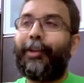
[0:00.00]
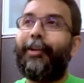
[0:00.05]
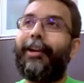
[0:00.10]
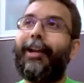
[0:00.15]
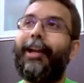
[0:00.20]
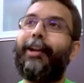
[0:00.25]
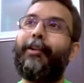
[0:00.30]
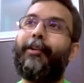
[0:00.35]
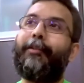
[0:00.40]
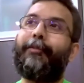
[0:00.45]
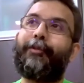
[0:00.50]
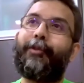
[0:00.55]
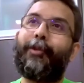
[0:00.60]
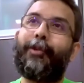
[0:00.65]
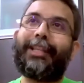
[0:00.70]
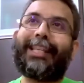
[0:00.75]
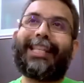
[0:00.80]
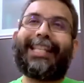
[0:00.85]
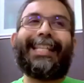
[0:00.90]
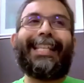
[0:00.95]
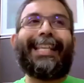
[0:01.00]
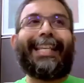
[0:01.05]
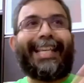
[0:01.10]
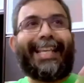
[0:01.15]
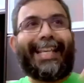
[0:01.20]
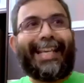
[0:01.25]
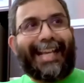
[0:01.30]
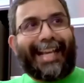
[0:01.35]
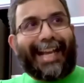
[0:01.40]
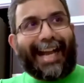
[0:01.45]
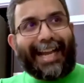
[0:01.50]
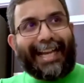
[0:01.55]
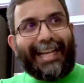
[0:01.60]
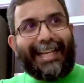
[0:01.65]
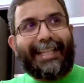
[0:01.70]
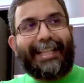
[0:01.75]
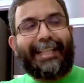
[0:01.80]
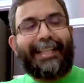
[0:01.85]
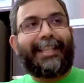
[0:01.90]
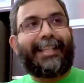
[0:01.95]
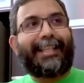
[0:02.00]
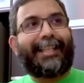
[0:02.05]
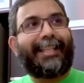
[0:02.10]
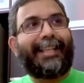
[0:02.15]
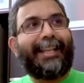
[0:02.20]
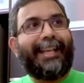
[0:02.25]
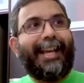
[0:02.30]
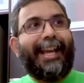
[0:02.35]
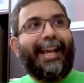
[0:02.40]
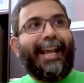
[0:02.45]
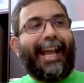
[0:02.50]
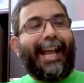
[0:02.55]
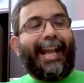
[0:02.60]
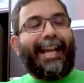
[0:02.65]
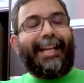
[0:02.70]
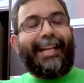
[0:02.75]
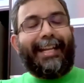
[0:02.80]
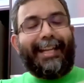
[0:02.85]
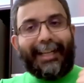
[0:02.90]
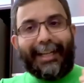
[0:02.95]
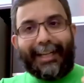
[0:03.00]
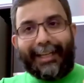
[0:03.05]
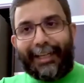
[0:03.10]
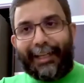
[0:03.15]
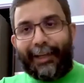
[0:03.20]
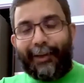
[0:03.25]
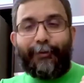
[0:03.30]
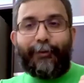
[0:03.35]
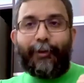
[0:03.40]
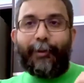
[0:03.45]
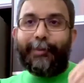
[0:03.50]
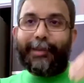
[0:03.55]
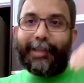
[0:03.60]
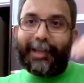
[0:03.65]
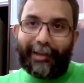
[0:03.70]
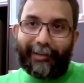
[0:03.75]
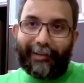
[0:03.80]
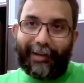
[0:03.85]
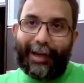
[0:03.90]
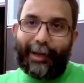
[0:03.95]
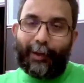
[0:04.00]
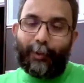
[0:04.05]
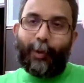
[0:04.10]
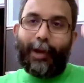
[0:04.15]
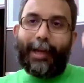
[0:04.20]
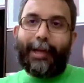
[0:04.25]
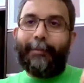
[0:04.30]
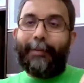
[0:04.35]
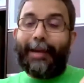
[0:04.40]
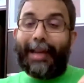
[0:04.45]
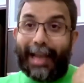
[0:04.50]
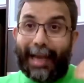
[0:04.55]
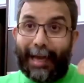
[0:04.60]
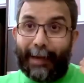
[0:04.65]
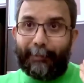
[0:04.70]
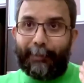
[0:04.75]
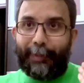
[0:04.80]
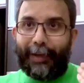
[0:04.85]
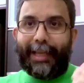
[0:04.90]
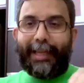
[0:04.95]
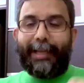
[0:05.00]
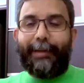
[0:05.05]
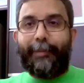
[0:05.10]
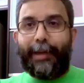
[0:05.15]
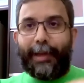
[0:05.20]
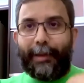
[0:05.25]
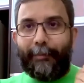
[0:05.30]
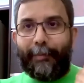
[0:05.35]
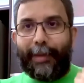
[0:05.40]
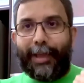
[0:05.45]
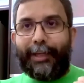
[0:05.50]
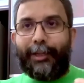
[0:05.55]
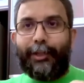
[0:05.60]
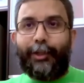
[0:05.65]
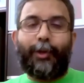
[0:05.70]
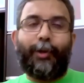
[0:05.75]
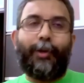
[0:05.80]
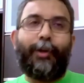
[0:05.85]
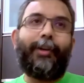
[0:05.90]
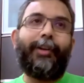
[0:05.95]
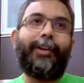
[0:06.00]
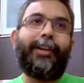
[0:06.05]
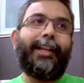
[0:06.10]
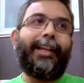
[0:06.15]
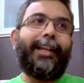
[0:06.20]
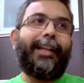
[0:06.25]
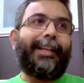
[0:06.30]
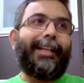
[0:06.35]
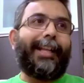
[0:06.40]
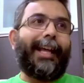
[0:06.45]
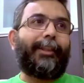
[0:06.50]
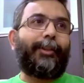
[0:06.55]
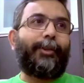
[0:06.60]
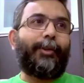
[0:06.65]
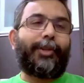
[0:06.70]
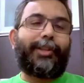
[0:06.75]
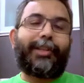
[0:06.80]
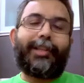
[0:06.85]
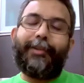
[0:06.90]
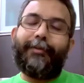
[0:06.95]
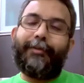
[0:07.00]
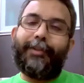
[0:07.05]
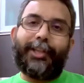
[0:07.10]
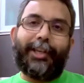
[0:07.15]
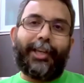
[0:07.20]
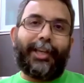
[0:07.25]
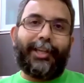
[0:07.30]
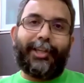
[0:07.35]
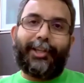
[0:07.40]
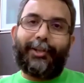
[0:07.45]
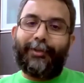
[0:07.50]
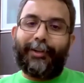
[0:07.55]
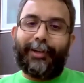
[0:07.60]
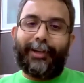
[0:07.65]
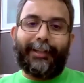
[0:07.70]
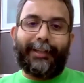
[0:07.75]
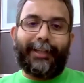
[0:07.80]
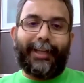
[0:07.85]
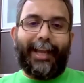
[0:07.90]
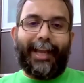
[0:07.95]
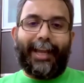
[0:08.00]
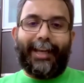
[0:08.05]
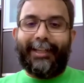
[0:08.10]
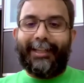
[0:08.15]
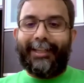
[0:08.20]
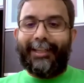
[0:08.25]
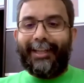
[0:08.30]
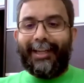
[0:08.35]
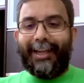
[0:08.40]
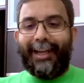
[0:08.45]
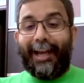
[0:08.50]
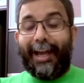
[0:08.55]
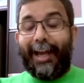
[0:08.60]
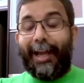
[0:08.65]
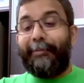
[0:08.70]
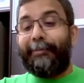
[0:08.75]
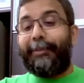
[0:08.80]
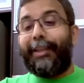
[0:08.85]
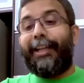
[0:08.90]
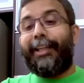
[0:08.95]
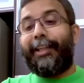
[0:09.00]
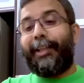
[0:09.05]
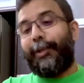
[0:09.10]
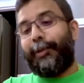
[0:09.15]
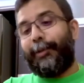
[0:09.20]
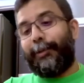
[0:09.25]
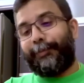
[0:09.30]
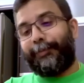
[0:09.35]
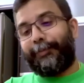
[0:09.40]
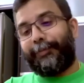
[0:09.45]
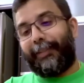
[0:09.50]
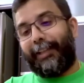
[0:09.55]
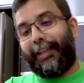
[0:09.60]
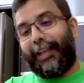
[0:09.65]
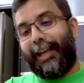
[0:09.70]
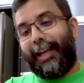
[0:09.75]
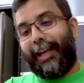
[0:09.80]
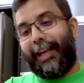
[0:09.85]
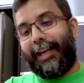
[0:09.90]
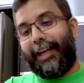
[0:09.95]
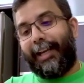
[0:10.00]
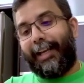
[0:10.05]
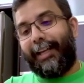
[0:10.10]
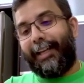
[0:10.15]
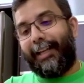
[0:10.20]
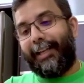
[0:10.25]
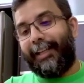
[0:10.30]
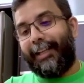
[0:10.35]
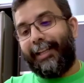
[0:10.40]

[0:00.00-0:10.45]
all right, of course, seeking guidance and learning from the great one, my upline, my mentor, Dato' Sri Vijay. And I'm telling you, uh,